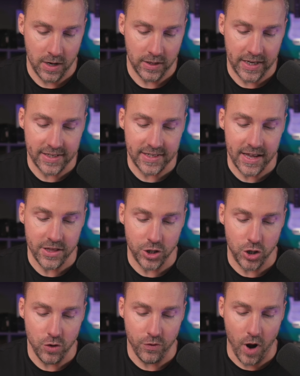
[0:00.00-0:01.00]
let's say that
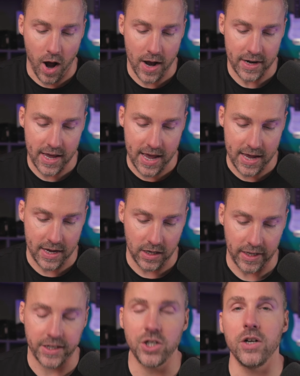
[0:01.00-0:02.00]
you've got a
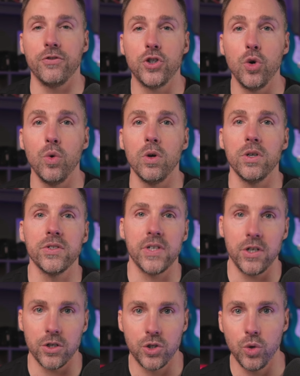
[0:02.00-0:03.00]
collection of tools
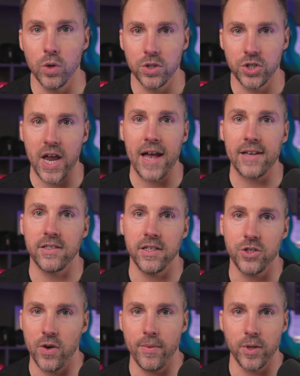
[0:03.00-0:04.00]
in your tool chest that
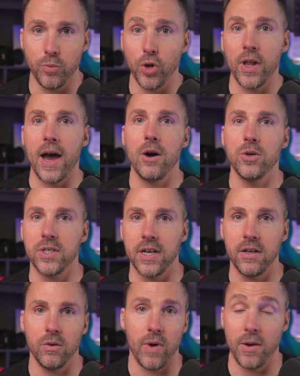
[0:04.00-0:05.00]
you're able to pull out,
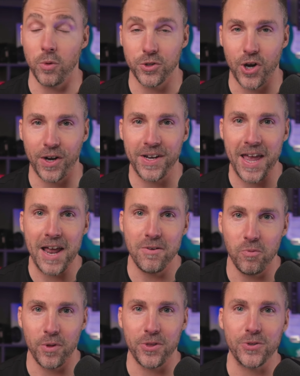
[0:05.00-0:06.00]
and we'll talk again
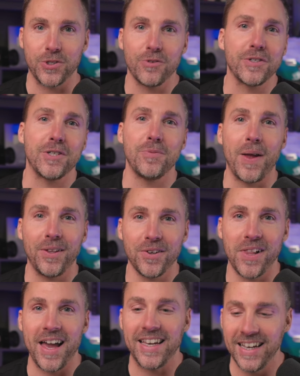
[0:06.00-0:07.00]
what those services might look
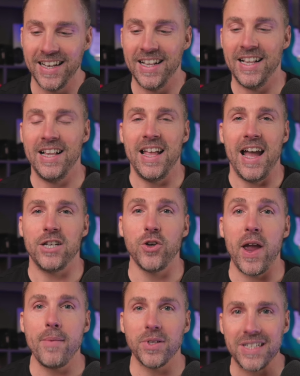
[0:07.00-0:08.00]
like, and you're
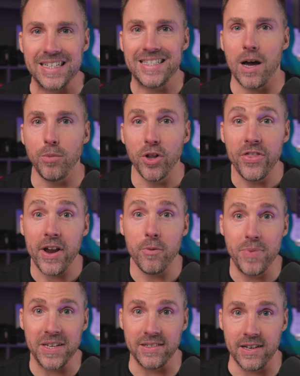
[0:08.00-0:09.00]
able to double their
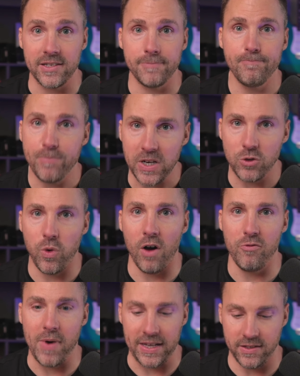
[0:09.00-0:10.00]
business in 12
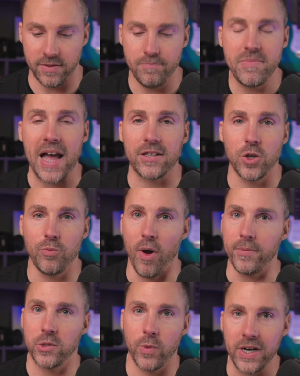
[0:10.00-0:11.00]
months. That's your
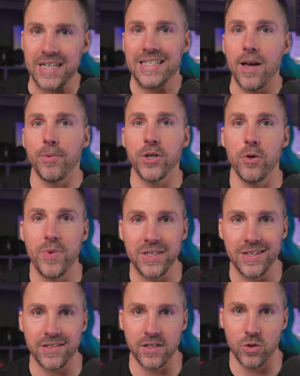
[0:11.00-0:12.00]
promise. We're going to double your
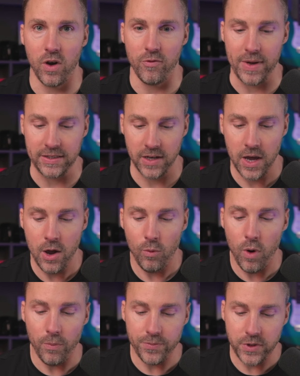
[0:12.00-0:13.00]
business in 12 months.
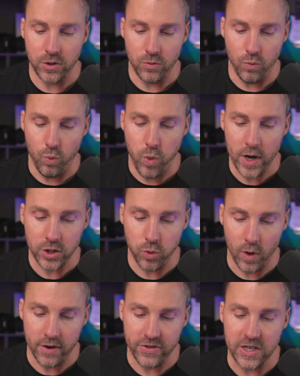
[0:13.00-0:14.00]
Well, which
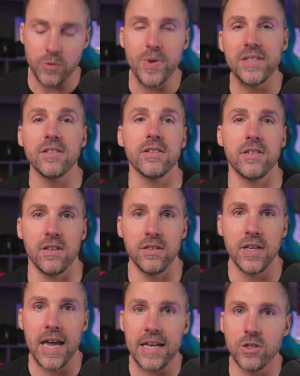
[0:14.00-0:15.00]
one of these businesses
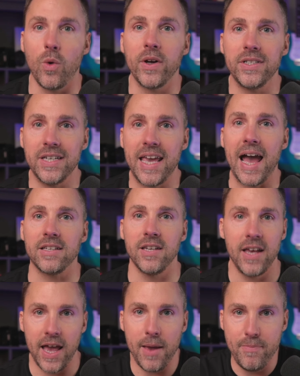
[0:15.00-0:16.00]
is going to get
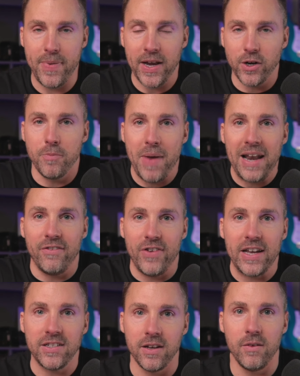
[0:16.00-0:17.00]
a bigger
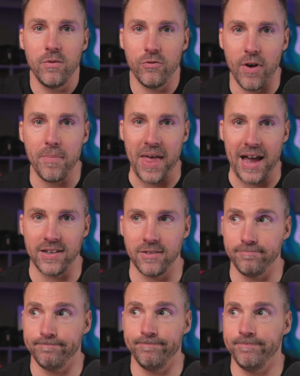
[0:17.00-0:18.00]
benefit from that?
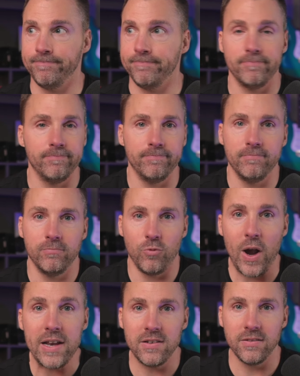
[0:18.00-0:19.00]

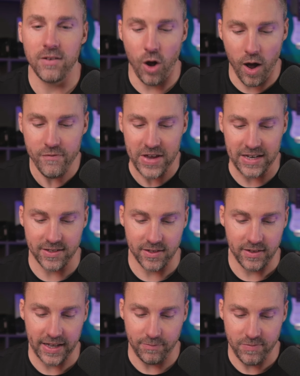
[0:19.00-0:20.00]
Right? Obvious.
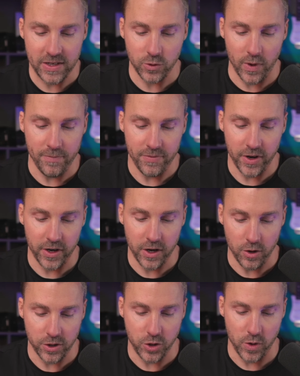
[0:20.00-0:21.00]
Like this one, they're going to
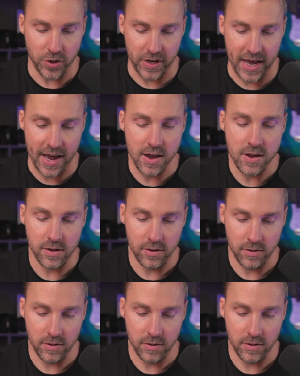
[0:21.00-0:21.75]
go to 200K.